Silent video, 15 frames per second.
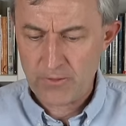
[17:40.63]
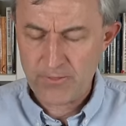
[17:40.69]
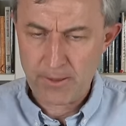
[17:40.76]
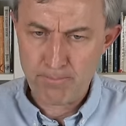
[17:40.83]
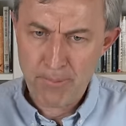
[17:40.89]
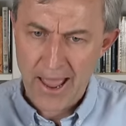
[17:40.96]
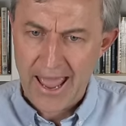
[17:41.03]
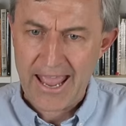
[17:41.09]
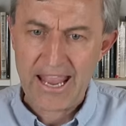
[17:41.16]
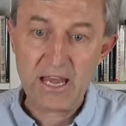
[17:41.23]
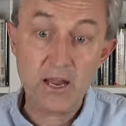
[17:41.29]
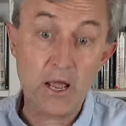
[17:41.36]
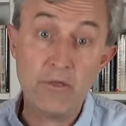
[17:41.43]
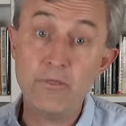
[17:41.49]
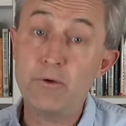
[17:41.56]
the
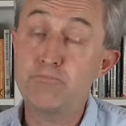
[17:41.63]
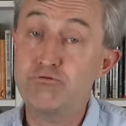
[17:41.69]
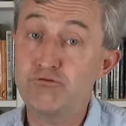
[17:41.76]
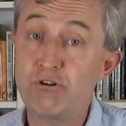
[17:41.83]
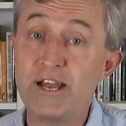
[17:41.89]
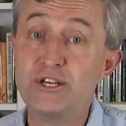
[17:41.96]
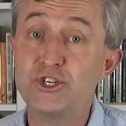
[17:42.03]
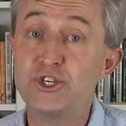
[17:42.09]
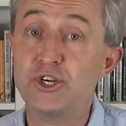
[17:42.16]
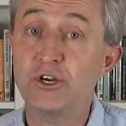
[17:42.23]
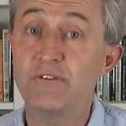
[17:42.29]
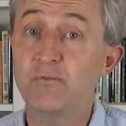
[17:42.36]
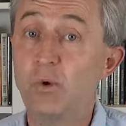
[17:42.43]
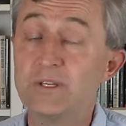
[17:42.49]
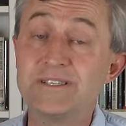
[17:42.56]
pain and the pressure
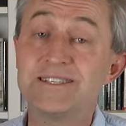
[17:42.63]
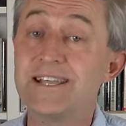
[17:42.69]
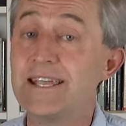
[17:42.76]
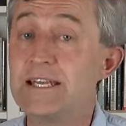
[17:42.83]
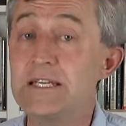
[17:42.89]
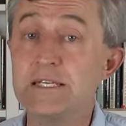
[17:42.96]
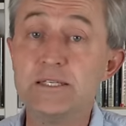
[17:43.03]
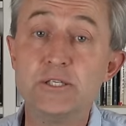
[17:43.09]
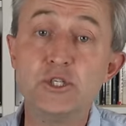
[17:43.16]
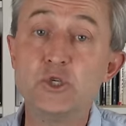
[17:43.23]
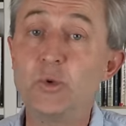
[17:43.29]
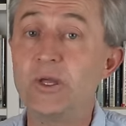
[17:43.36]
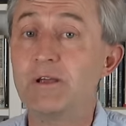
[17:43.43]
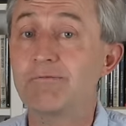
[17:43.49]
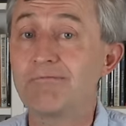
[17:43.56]
of what Satan is
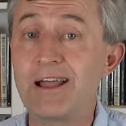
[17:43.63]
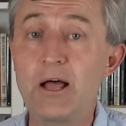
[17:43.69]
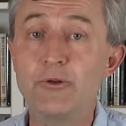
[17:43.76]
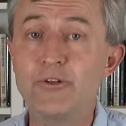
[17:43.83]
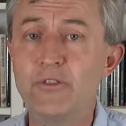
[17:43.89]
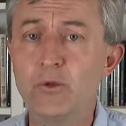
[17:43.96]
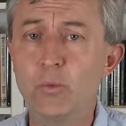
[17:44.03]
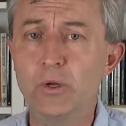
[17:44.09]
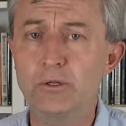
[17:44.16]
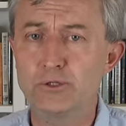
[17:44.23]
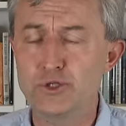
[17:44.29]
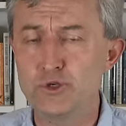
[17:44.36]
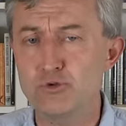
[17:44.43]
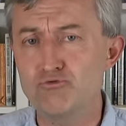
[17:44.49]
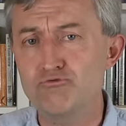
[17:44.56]
doing around in the world
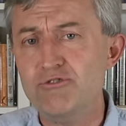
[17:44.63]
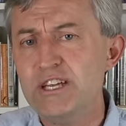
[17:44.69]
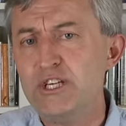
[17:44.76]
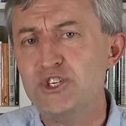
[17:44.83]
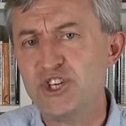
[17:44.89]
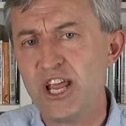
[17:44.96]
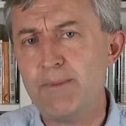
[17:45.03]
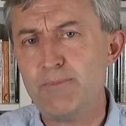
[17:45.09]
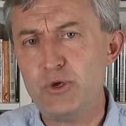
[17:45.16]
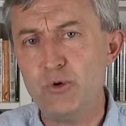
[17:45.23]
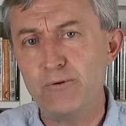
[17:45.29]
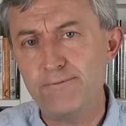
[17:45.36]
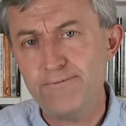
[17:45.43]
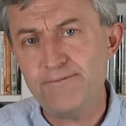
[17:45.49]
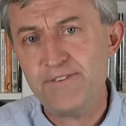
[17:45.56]
to reshape
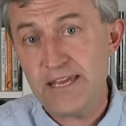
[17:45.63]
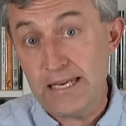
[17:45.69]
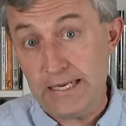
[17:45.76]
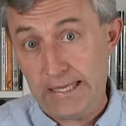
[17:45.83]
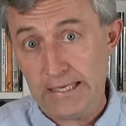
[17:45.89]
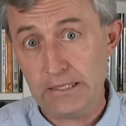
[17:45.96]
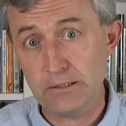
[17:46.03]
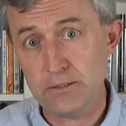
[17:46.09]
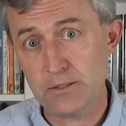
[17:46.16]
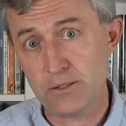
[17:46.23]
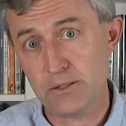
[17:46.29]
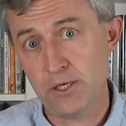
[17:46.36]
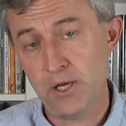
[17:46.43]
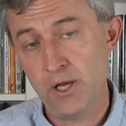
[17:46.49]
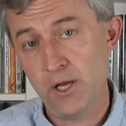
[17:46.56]
your
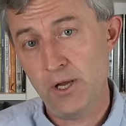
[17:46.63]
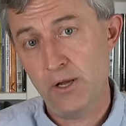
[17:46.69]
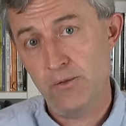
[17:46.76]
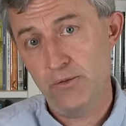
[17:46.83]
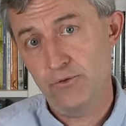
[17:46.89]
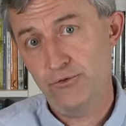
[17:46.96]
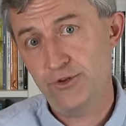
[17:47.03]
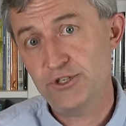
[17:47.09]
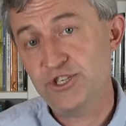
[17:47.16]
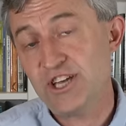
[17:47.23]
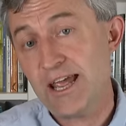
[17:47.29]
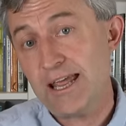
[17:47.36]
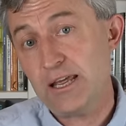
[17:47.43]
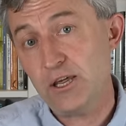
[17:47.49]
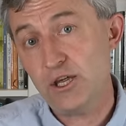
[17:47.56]
feelings to
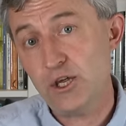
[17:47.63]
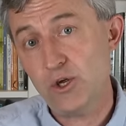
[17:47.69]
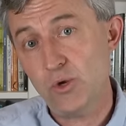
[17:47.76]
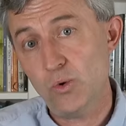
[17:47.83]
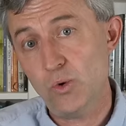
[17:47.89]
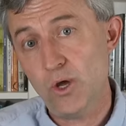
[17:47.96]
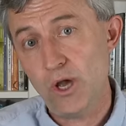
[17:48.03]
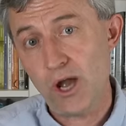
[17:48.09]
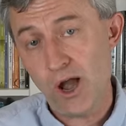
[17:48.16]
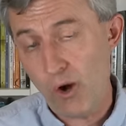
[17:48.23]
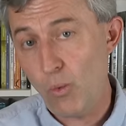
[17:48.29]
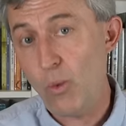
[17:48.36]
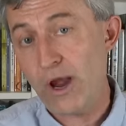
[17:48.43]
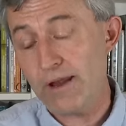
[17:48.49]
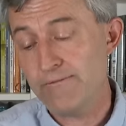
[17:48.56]
take you
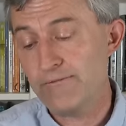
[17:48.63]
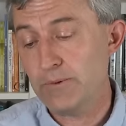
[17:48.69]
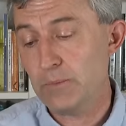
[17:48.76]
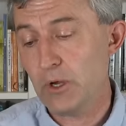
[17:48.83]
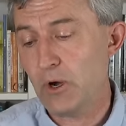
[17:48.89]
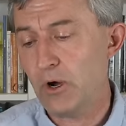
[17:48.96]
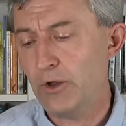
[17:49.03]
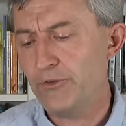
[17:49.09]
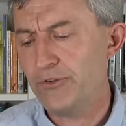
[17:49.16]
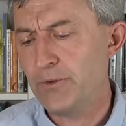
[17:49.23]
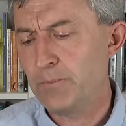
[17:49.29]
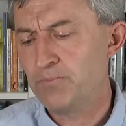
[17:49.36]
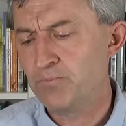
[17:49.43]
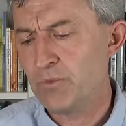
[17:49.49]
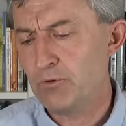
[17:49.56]
away from God.
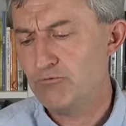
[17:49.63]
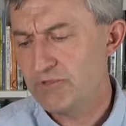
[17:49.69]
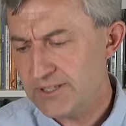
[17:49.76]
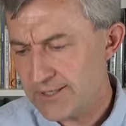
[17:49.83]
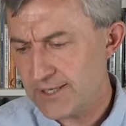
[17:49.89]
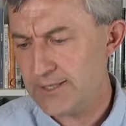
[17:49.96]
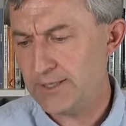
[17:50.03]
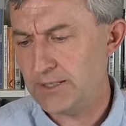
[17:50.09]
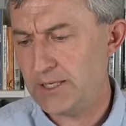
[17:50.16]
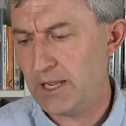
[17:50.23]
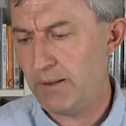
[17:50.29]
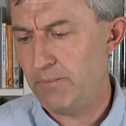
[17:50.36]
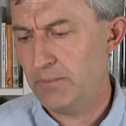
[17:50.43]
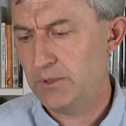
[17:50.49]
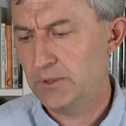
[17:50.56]
Resist
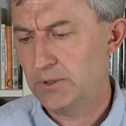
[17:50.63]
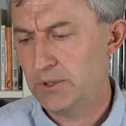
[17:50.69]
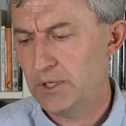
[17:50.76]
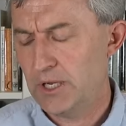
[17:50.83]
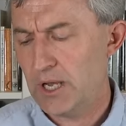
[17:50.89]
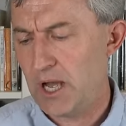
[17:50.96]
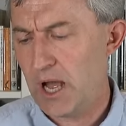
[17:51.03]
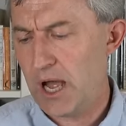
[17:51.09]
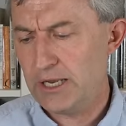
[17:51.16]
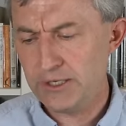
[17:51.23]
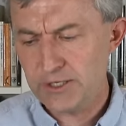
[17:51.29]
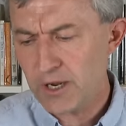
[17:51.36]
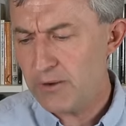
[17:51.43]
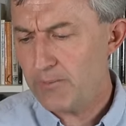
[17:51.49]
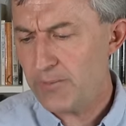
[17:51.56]
him.
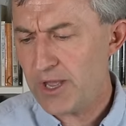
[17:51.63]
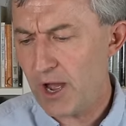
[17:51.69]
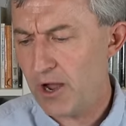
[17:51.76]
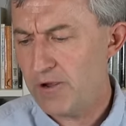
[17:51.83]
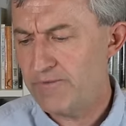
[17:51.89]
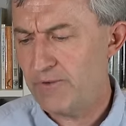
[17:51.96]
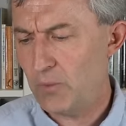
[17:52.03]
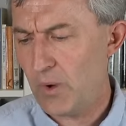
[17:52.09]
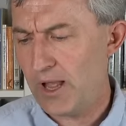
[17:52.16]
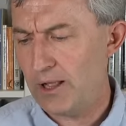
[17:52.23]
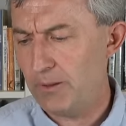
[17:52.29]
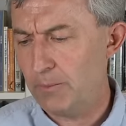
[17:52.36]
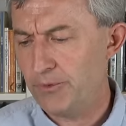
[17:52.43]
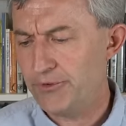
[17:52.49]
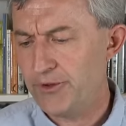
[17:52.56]
Don't be
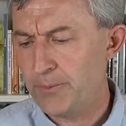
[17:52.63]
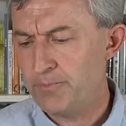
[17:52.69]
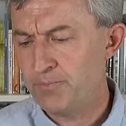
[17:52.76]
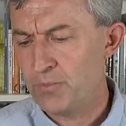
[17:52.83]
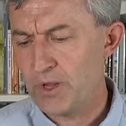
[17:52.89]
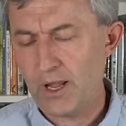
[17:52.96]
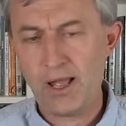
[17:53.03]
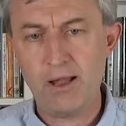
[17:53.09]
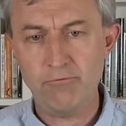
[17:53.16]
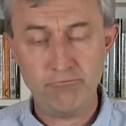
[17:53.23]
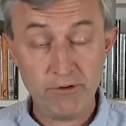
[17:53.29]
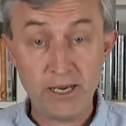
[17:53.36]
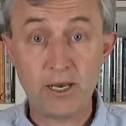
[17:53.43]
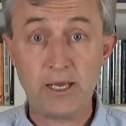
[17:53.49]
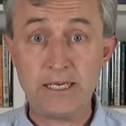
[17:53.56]
overwhelmed.
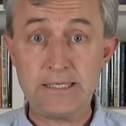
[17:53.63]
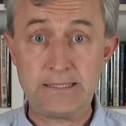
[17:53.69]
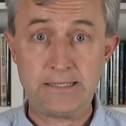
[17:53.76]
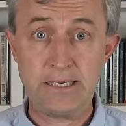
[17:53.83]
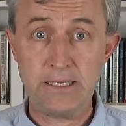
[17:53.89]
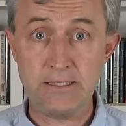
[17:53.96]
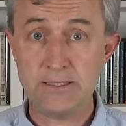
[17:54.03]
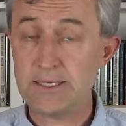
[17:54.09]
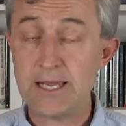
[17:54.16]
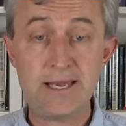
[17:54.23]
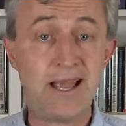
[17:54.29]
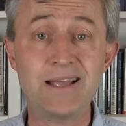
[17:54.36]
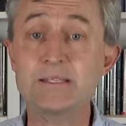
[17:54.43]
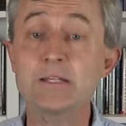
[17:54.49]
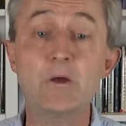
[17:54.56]
Realize that Satan
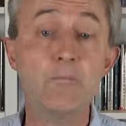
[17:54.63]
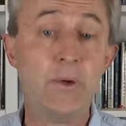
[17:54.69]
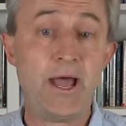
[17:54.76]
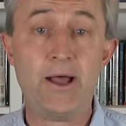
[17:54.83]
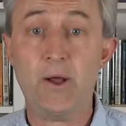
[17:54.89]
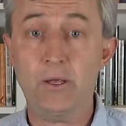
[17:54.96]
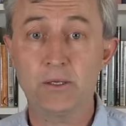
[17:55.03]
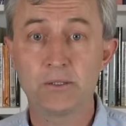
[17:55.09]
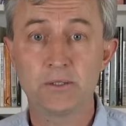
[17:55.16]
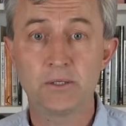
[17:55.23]
has no power.